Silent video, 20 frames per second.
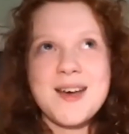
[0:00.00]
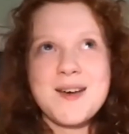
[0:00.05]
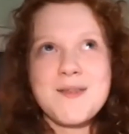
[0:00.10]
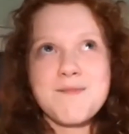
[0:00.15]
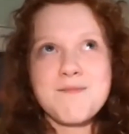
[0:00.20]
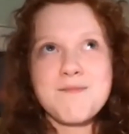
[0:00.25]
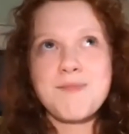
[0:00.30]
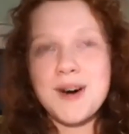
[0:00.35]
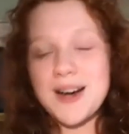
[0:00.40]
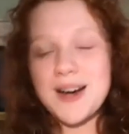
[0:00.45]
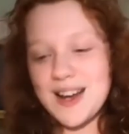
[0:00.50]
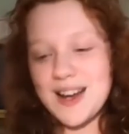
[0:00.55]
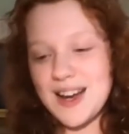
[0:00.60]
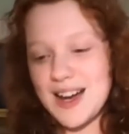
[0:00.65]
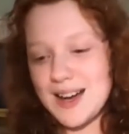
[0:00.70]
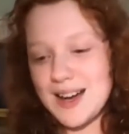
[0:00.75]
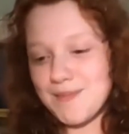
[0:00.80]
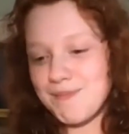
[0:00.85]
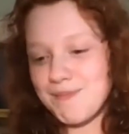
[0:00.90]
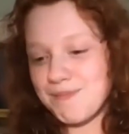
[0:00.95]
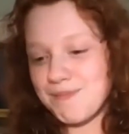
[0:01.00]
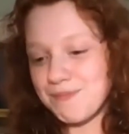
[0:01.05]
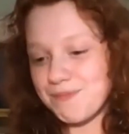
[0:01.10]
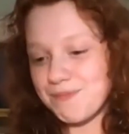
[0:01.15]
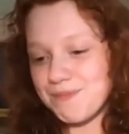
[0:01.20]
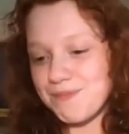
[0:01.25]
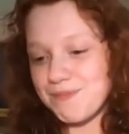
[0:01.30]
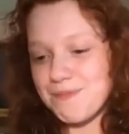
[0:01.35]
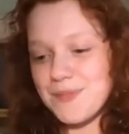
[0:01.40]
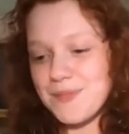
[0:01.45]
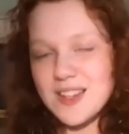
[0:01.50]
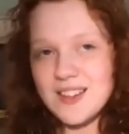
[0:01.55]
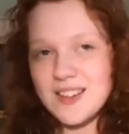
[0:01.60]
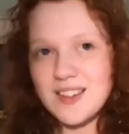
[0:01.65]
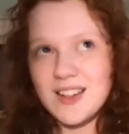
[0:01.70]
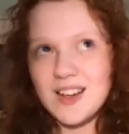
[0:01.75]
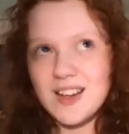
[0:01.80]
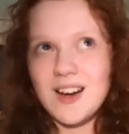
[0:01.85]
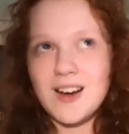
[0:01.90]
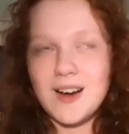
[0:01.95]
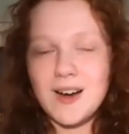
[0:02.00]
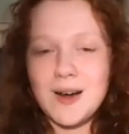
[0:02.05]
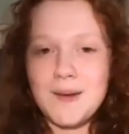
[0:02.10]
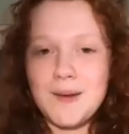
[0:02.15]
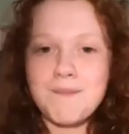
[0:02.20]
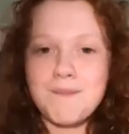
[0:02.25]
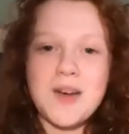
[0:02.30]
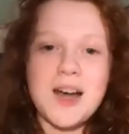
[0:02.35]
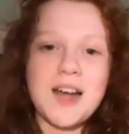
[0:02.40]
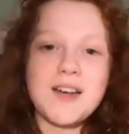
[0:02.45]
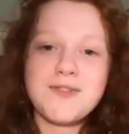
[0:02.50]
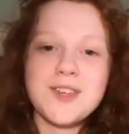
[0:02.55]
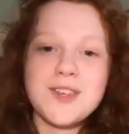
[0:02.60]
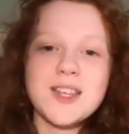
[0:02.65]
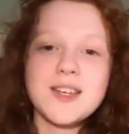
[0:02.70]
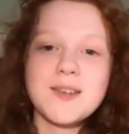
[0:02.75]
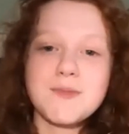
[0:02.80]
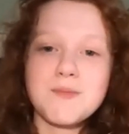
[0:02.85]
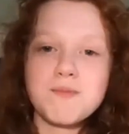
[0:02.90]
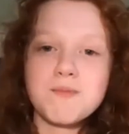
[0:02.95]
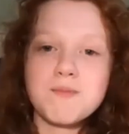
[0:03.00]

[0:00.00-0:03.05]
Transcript: But I feel like